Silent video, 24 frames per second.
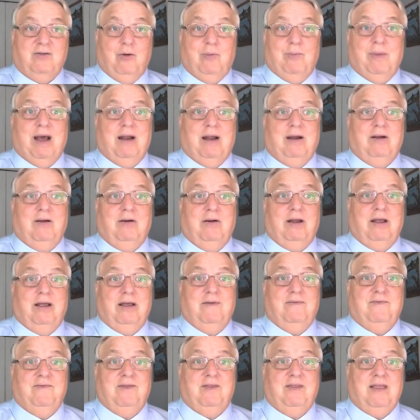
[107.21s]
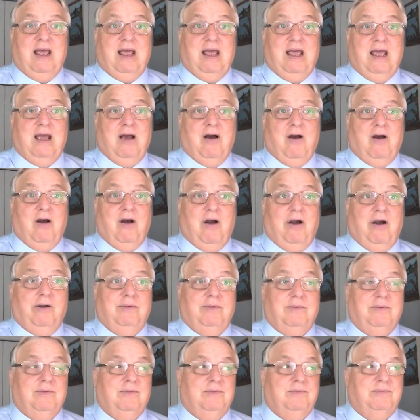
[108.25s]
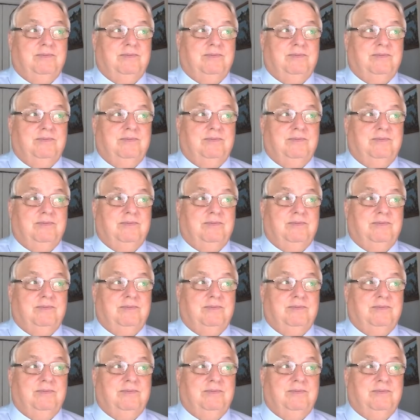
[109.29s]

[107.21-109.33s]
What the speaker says: no matter if they are